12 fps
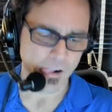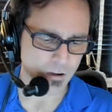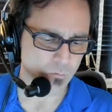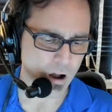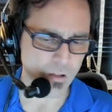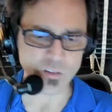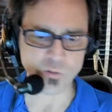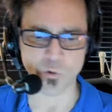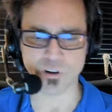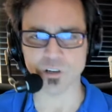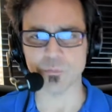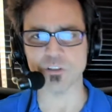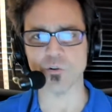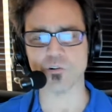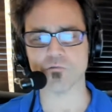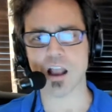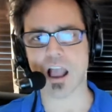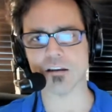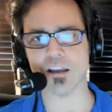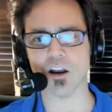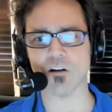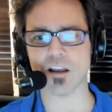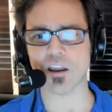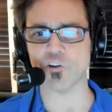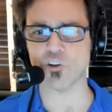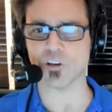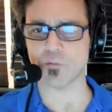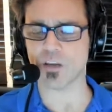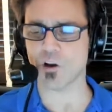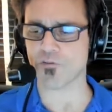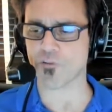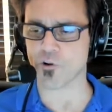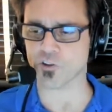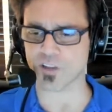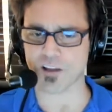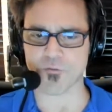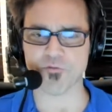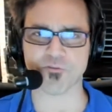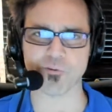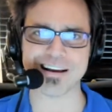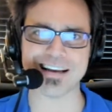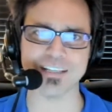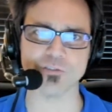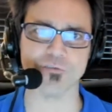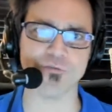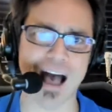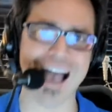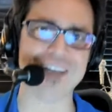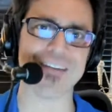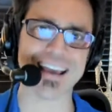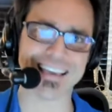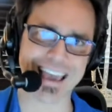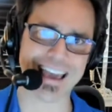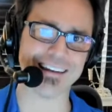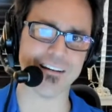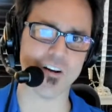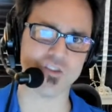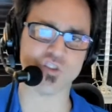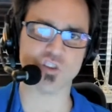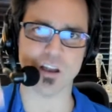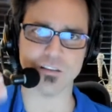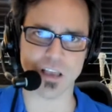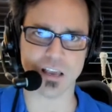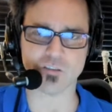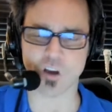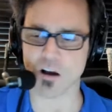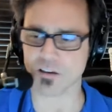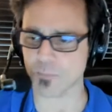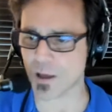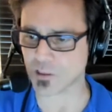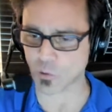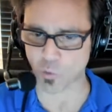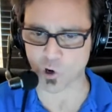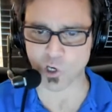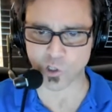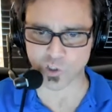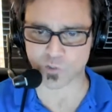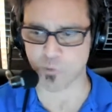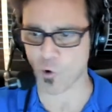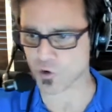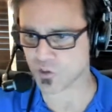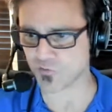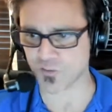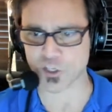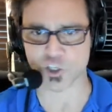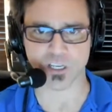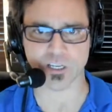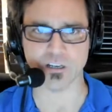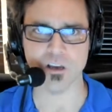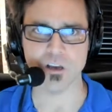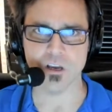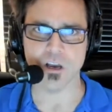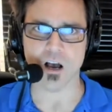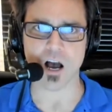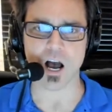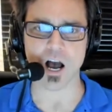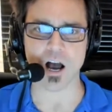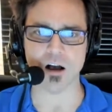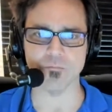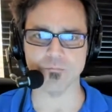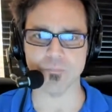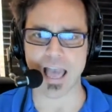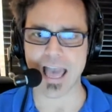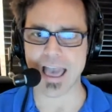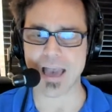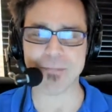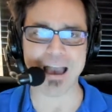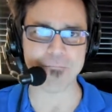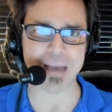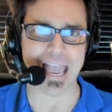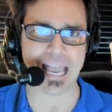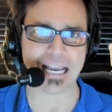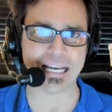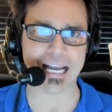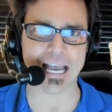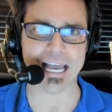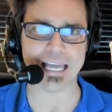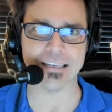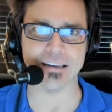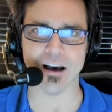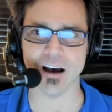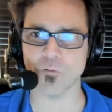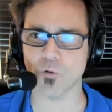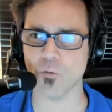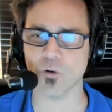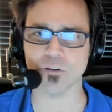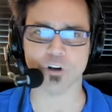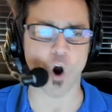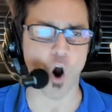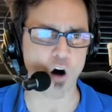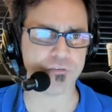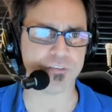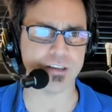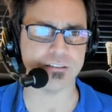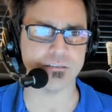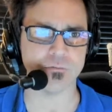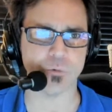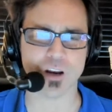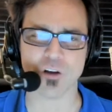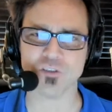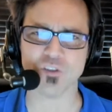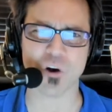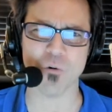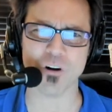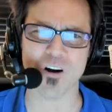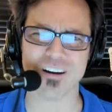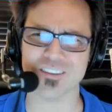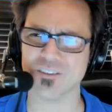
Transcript: Well, that's what we're going to be doing around here. And I know you're going to be here Thursday from 3 until 5, again on Sunday, talking about the world, sports, fishing, um, MMA, and uh, w- w- golf. And what else is going on?